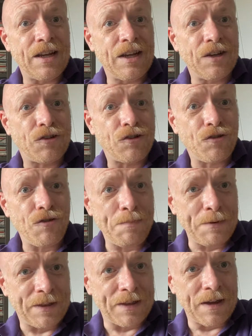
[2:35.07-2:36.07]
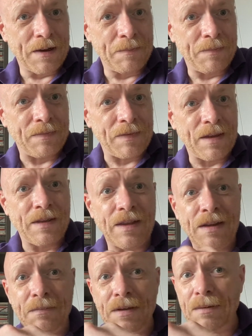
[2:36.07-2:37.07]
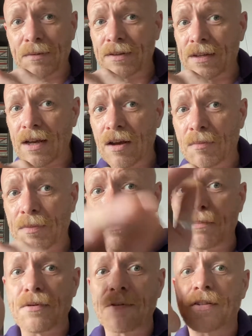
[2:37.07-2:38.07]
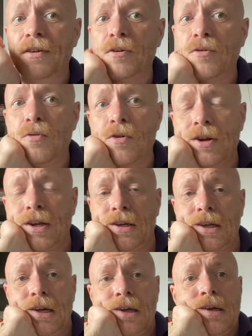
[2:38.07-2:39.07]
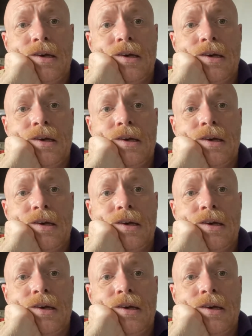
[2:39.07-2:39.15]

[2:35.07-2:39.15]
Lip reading: interpret them, and then be able to help the person accordingly.